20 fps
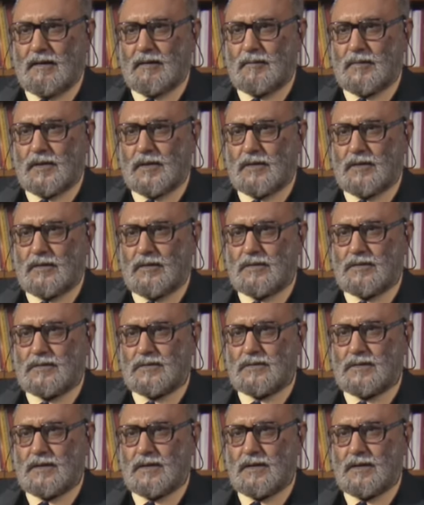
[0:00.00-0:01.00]

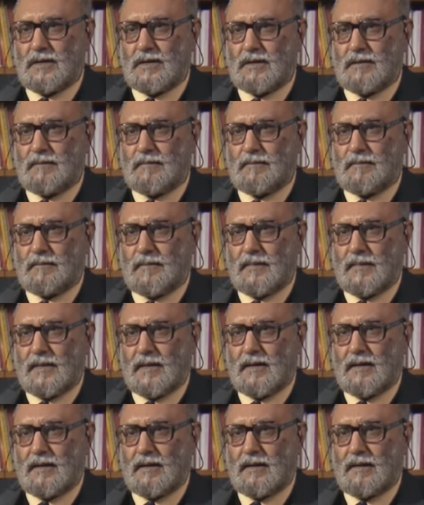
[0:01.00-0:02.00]
Because, well,
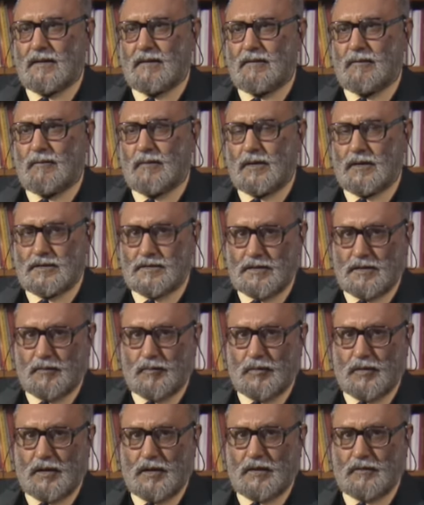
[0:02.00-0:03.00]

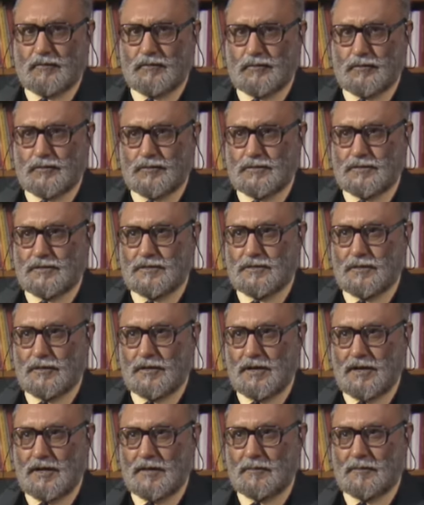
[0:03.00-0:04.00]
Charbonnel, of course, is
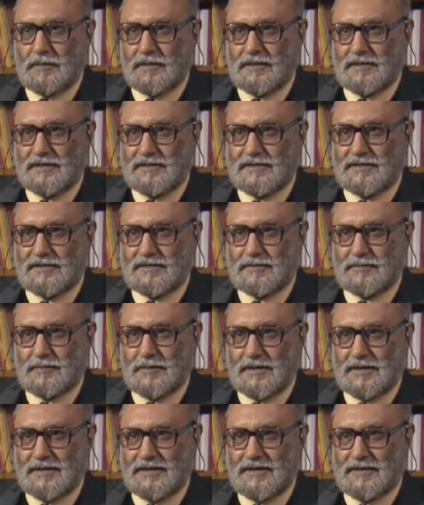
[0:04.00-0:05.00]
not helped in this
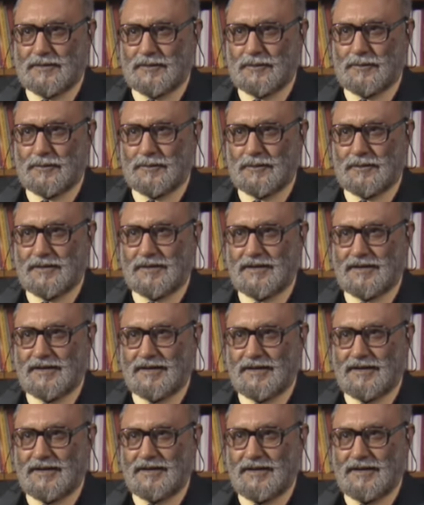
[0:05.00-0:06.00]
respect at all.
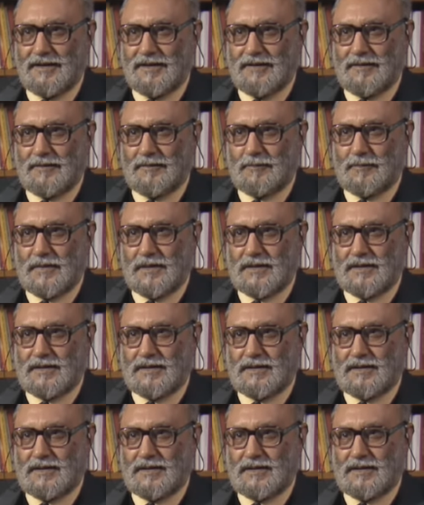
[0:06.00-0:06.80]
But